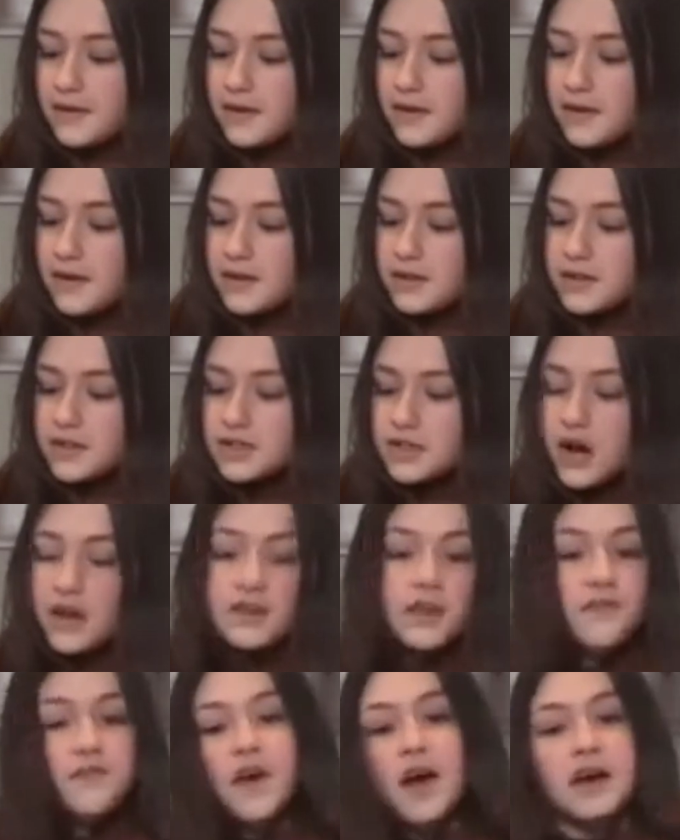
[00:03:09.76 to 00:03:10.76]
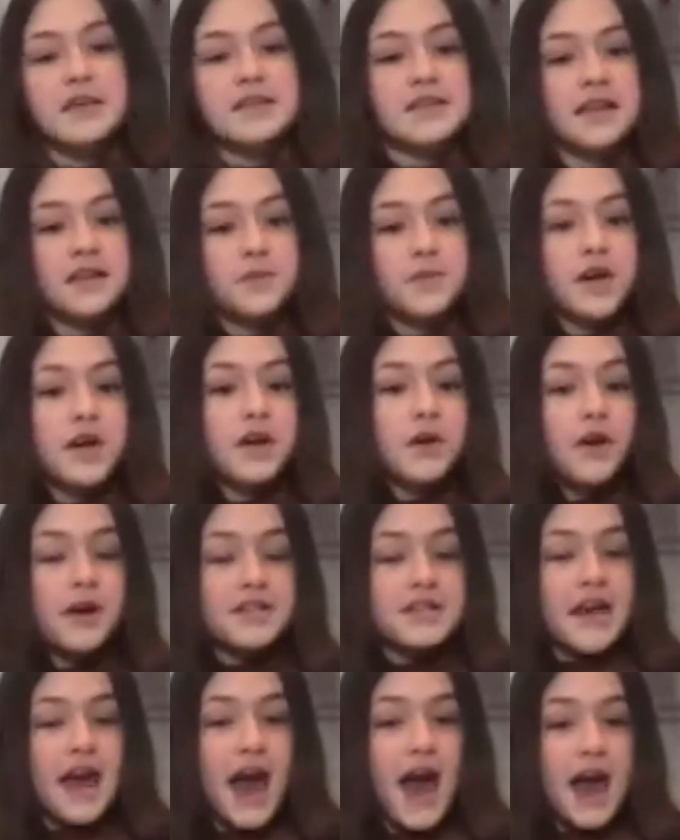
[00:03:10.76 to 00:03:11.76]
To start the frosting, we are going
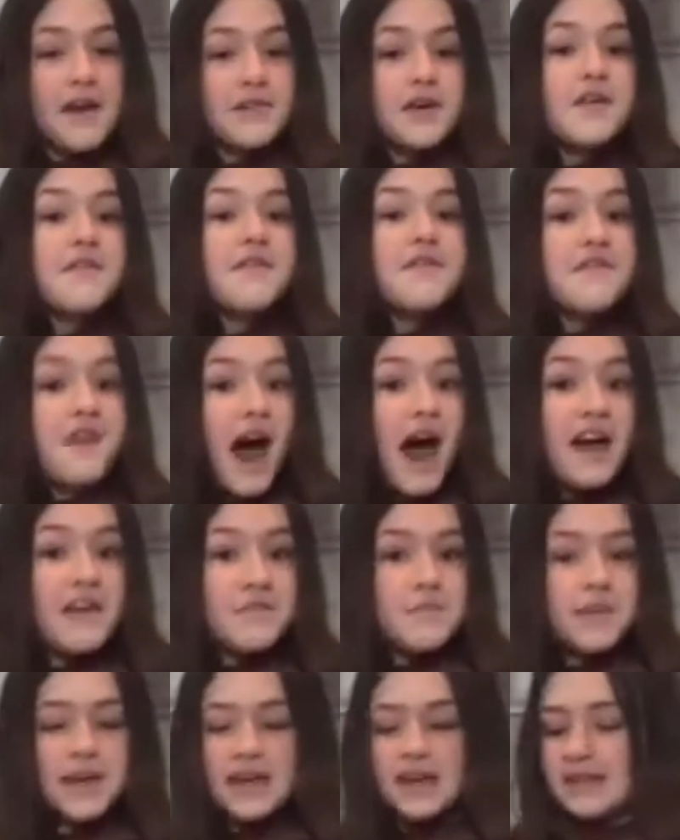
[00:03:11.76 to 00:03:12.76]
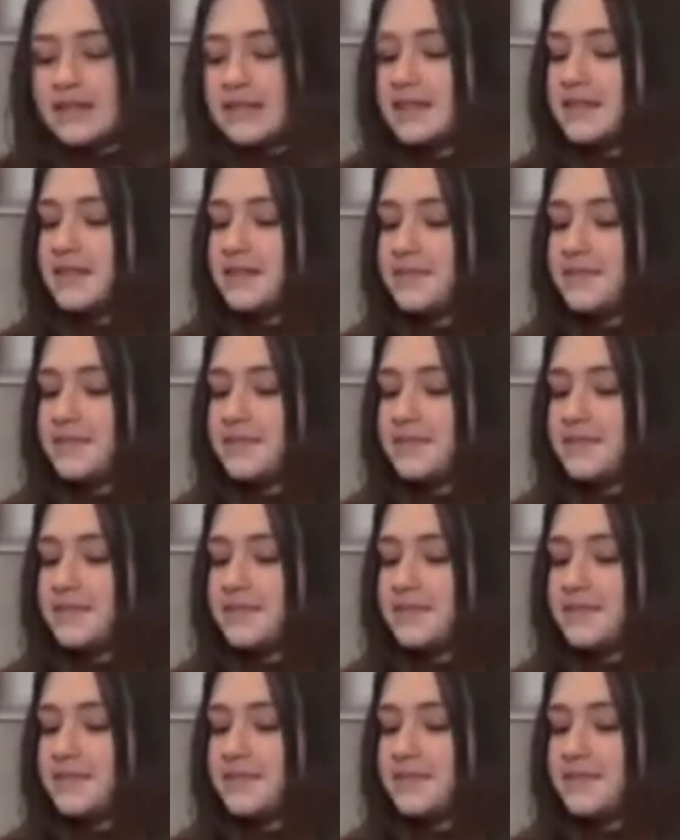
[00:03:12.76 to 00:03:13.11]
to have 5 beads.